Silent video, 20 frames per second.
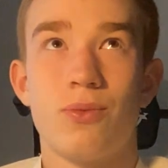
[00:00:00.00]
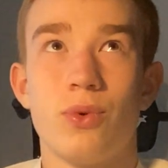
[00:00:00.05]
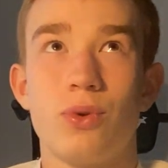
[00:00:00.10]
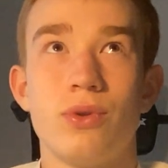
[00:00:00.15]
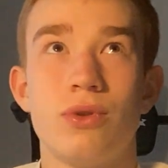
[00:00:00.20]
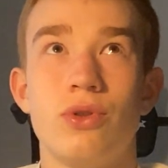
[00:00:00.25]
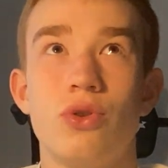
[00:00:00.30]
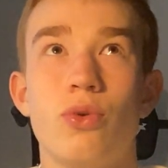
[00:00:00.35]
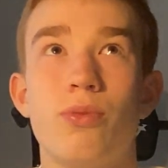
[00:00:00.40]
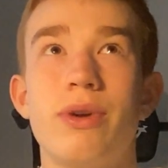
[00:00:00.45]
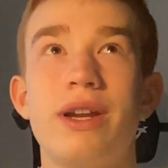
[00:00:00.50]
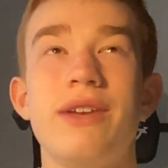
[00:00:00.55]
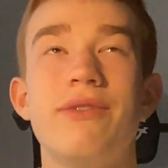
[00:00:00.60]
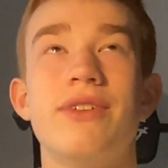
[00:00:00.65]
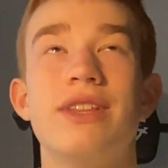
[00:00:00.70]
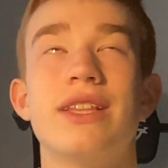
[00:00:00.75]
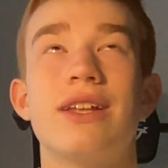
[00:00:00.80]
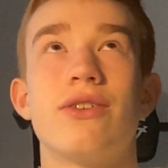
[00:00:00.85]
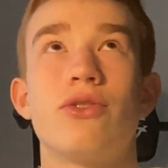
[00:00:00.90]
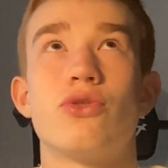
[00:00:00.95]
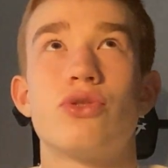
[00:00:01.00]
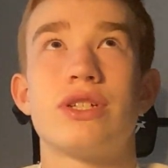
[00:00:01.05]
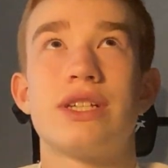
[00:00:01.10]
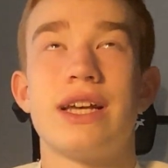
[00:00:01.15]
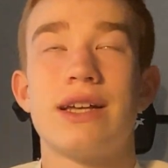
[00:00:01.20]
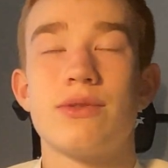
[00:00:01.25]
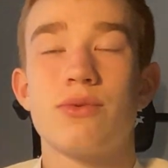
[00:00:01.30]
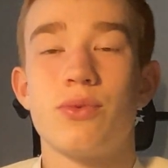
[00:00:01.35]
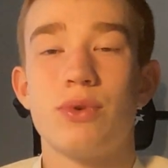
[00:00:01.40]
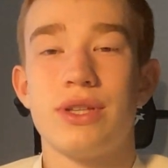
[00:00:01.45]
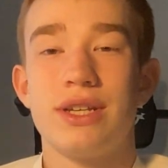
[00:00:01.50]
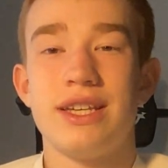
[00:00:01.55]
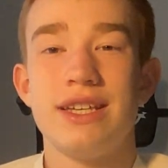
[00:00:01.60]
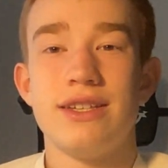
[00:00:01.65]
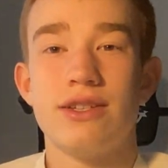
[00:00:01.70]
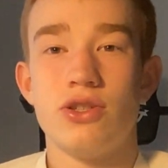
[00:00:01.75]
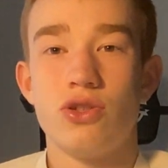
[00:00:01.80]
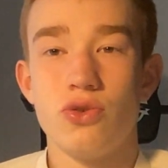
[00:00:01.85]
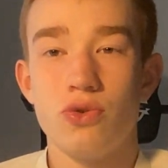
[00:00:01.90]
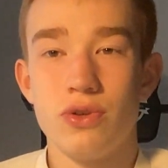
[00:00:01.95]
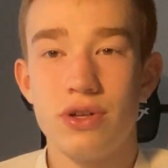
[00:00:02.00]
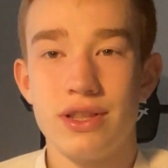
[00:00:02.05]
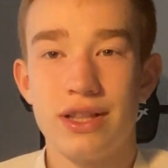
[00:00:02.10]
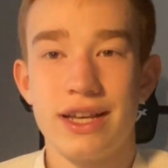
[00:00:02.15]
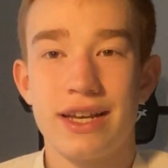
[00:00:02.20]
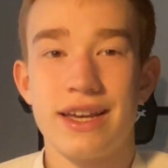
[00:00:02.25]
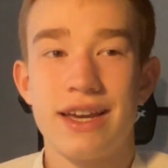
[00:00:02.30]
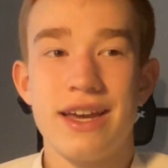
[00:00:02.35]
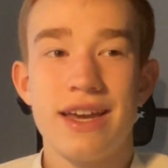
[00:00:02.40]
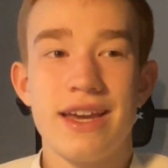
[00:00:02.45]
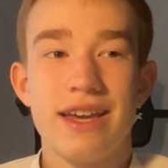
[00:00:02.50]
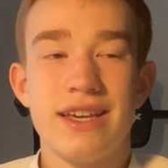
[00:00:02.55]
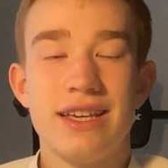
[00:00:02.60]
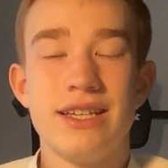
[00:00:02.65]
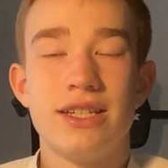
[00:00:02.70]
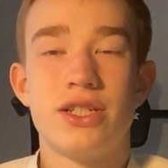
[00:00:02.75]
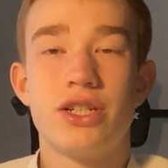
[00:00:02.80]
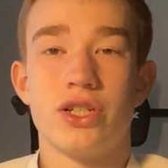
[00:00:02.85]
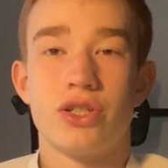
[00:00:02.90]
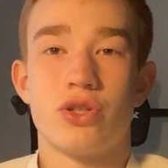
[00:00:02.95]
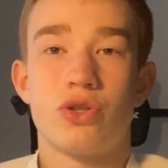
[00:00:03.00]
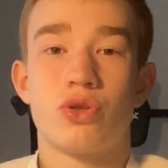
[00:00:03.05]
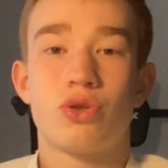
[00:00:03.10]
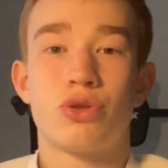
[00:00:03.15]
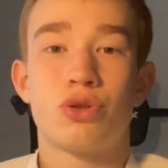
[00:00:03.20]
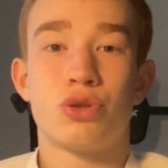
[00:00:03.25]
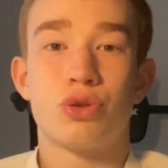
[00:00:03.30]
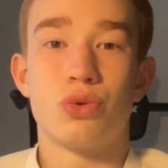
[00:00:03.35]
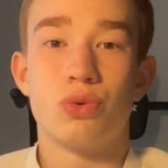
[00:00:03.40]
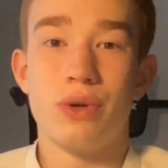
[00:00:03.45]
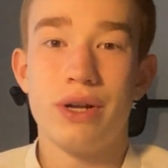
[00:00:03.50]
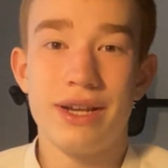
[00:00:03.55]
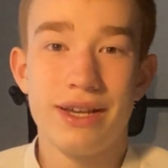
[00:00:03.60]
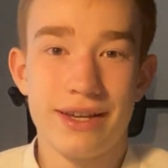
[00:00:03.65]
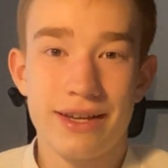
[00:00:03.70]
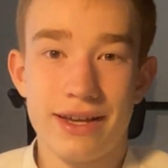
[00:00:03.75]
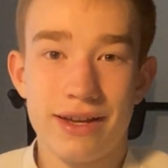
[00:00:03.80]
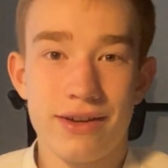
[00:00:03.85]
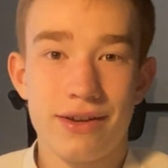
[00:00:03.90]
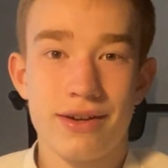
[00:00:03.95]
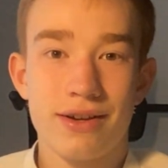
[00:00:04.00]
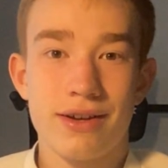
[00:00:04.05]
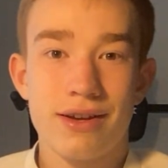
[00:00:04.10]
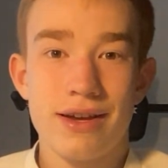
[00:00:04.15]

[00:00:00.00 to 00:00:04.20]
nobody even understands what he's doing. Like he's just drinking.